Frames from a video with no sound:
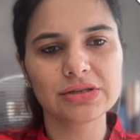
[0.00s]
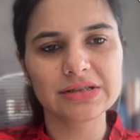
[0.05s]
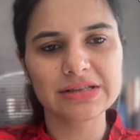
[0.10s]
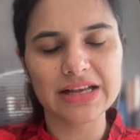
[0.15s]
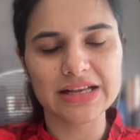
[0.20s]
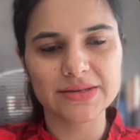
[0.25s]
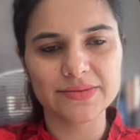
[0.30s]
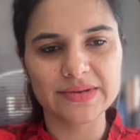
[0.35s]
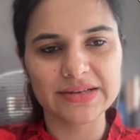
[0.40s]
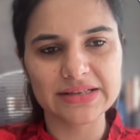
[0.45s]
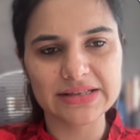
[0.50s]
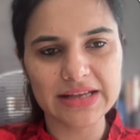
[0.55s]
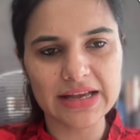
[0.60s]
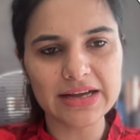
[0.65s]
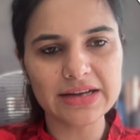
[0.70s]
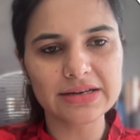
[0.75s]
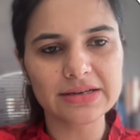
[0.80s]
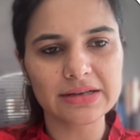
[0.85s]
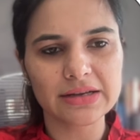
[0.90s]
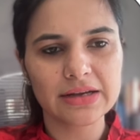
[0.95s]
As we
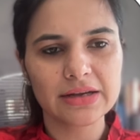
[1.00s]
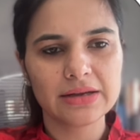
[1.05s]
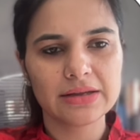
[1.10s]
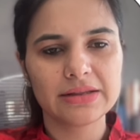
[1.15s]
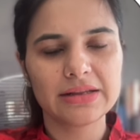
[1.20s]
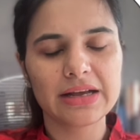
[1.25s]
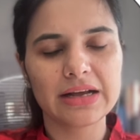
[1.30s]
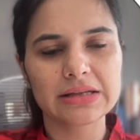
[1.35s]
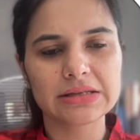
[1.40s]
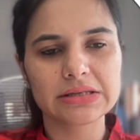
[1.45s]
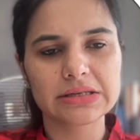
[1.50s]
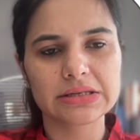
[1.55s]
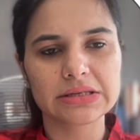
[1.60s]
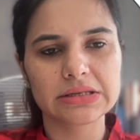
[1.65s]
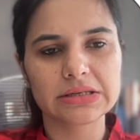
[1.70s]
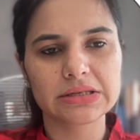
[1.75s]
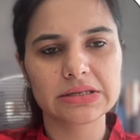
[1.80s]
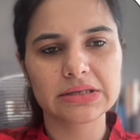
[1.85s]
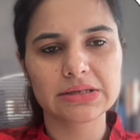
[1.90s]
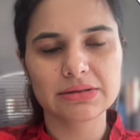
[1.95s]
said, the answer
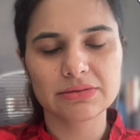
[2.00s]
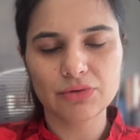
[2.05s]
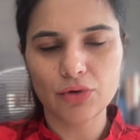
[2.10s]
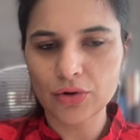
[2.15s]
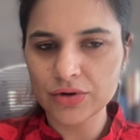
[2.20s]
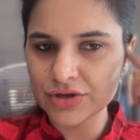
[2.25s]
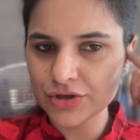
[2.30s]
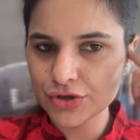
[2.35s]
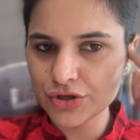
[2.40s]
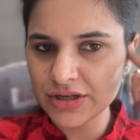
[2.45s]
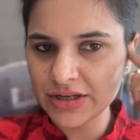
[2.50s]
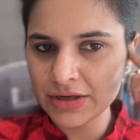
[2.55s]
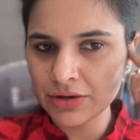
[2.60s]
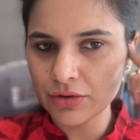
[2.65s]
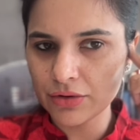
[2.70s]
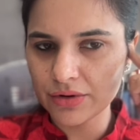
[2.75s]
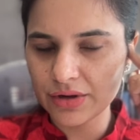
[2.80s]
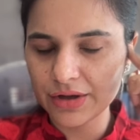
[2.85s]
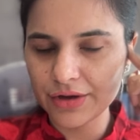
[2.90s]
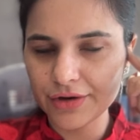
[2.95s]
is auditory
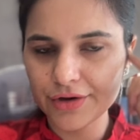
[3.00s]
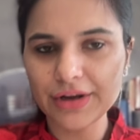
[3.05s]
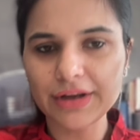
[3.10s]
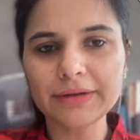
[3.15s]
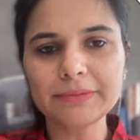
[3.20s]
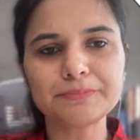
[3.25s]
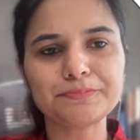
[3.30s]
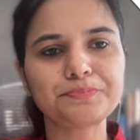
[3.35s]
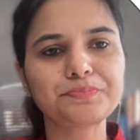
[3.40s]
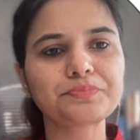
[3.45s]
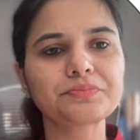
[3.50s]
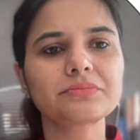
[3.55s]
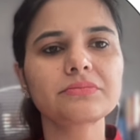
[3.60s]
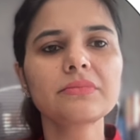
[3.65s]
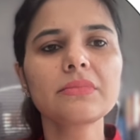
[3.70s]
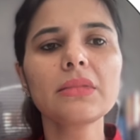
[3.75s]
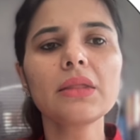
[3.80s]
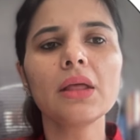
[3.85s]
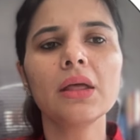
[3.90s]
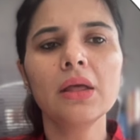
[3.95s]
or hearing.
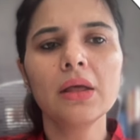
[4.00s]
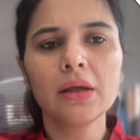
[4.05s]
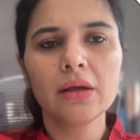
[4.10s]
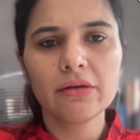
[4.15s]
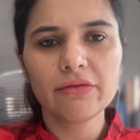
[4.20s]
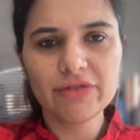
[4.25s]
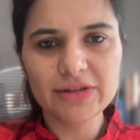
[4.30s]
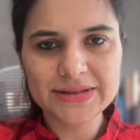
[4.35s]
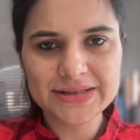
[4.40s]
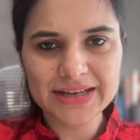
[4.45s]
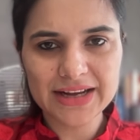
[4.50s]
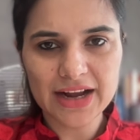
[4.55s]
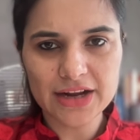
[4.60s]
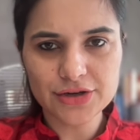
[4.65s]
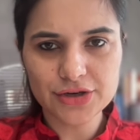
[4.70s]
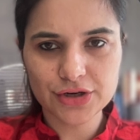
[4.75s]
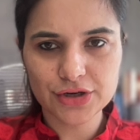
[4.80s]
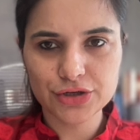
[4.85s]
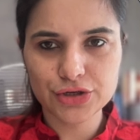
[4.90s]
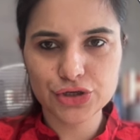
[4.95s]
Which
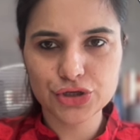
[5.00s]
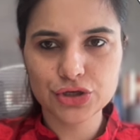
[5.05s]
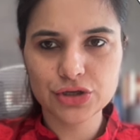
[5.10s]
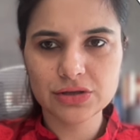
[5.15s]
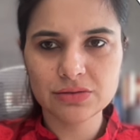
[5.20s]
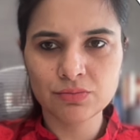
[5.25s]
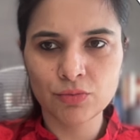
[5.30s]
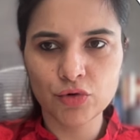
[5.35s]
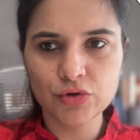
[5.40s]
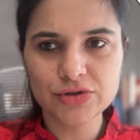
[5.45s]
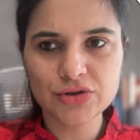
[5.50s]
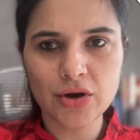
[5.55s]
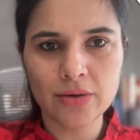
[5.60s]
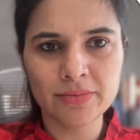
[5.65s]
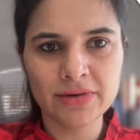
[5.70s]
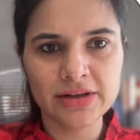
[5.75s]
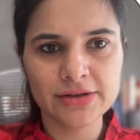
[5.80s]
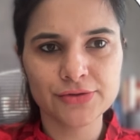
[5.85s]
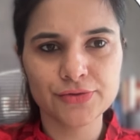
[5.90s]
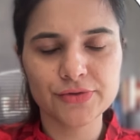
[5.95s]
psychiatric condition is most
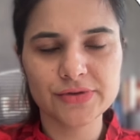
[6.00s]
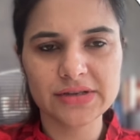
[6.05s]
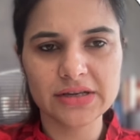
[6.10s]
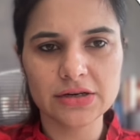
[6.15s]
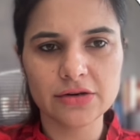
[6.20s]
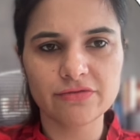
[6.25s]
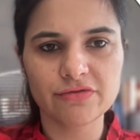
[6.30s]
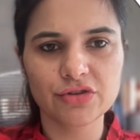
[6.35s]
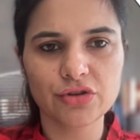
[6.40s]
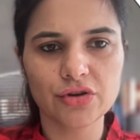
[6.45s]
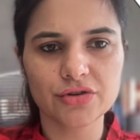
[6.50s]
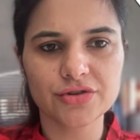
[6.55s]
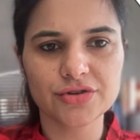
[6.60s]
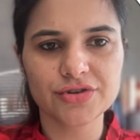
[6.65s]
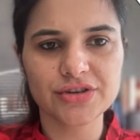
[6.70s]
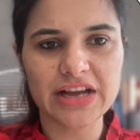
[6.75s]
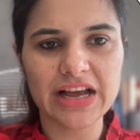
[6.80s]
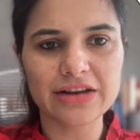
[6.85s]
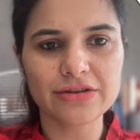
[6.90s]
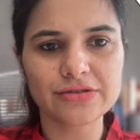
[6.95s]
commonly associated with
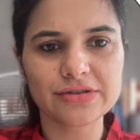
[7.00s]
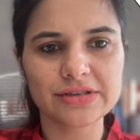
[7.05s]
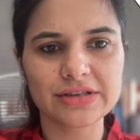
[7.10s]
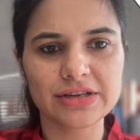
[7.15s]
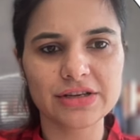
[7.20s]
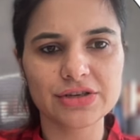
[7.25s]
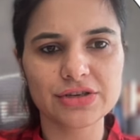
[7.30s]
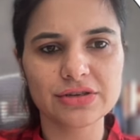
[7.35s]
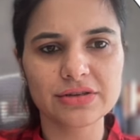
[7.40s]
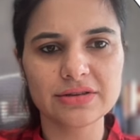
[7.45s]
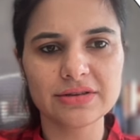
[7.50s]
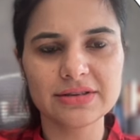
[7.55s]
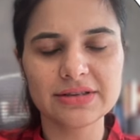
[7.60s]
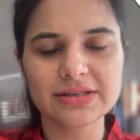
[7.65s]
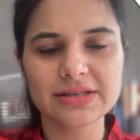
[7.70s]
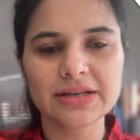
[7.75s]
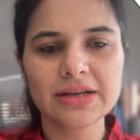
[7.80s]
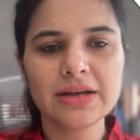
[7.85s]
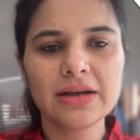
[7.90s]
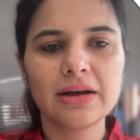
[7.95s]
auditory
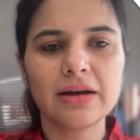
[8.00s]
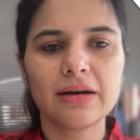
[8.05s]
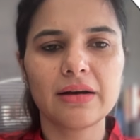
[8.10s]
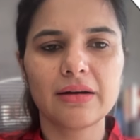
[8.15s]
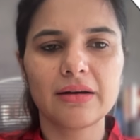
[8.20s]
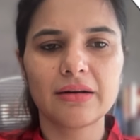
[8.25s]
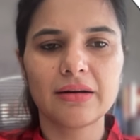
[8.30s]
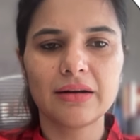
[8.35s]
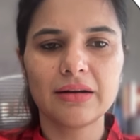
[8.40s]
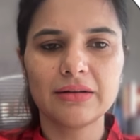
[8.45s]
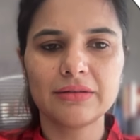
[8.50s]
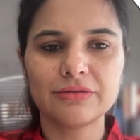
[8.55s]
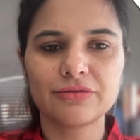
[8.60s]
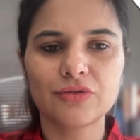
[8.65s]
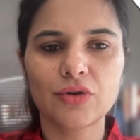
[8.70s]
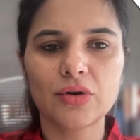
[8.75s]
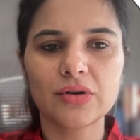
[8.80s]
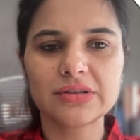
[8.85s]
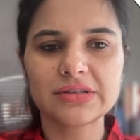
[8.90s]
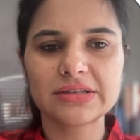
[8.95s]
hallucinations? Of
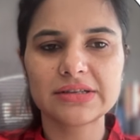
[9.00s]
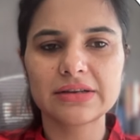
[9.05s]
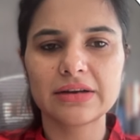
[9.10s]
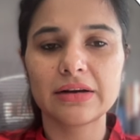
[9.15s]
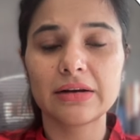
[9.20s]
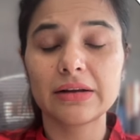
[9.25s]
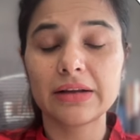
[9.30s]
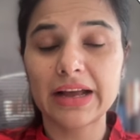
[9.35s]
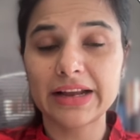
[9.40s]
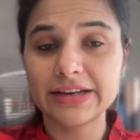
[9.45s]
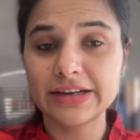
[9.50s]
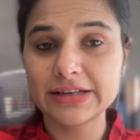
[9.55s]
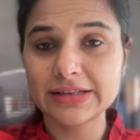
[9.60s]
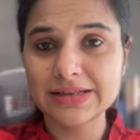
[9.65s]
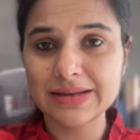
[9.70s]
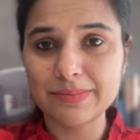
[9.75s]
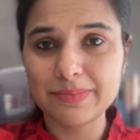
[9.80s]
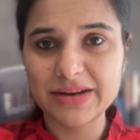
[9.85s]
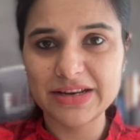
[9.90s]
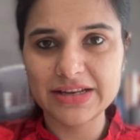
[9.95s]
course, I did
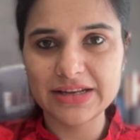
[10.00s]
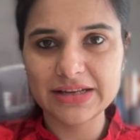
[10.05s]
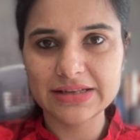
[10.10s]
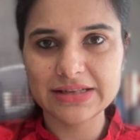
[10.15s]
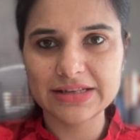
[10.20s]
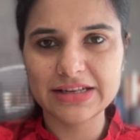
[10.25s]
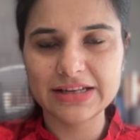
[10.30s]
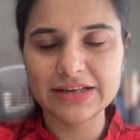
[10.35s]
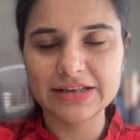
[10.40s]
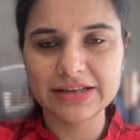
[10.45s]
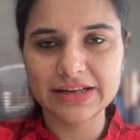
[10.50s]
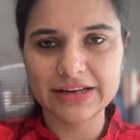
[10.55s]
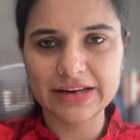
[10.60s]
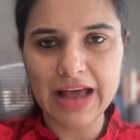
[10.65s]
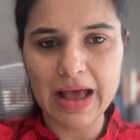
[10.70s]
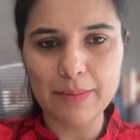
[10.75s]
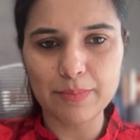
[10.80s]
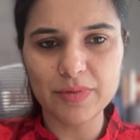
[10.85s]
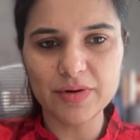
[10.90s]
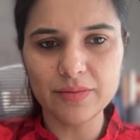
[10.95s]
say PTSD, it can
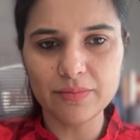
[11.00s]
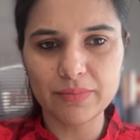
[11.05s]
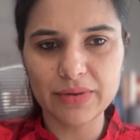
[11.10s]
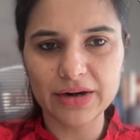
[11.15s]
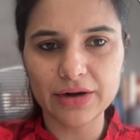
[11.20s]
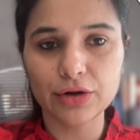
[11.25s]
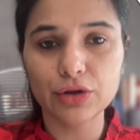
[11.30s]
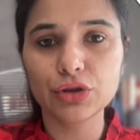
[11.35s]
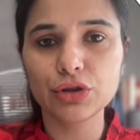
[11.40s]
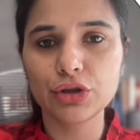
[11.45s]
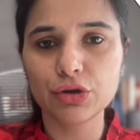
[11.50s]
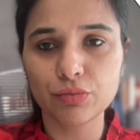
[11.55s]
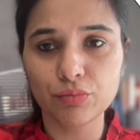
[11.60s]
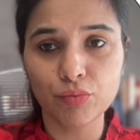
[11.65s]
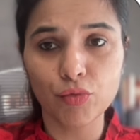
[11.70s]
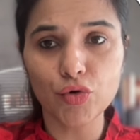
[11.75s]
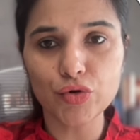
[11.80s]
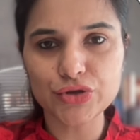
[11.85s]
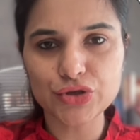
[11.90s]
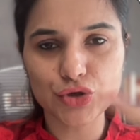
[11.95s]
happen, but the
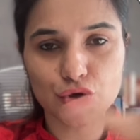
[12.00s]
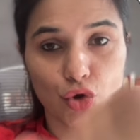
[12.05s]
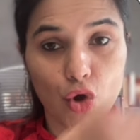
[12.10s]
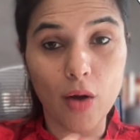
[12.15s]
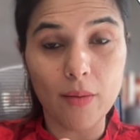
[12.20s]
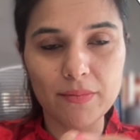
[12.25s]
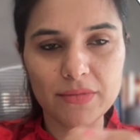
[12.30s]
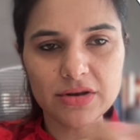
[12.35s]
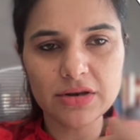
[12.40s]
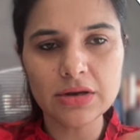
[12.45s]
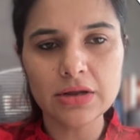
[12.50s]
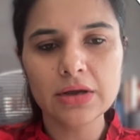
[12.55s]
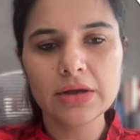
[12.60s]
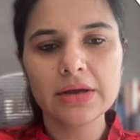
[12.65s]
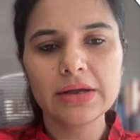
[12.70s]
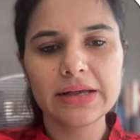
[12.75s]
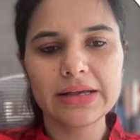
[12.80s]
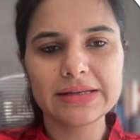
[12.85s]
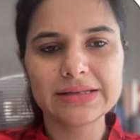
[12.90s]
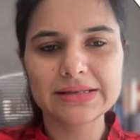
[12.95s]
most common
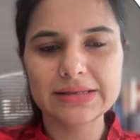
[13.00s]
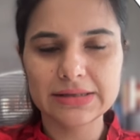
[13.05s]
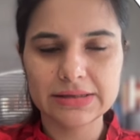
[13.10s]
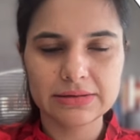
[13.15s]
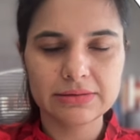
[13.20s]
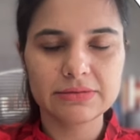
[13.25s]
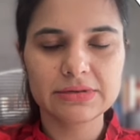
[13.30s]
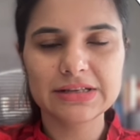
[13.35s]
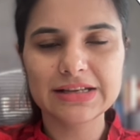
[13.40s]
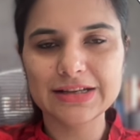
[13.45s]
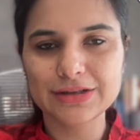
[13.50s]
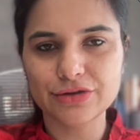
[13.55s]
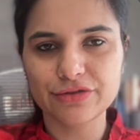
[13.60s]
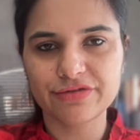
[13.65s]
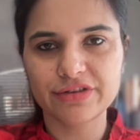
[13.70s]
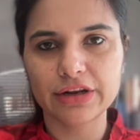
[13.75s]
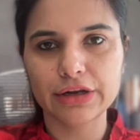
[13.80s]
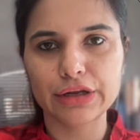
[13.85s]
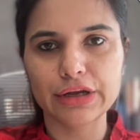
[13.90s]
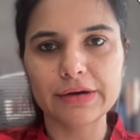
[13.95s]
is
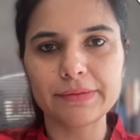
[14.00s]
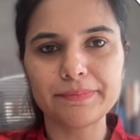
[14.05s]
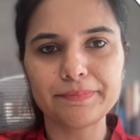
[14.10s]
schizophrenia.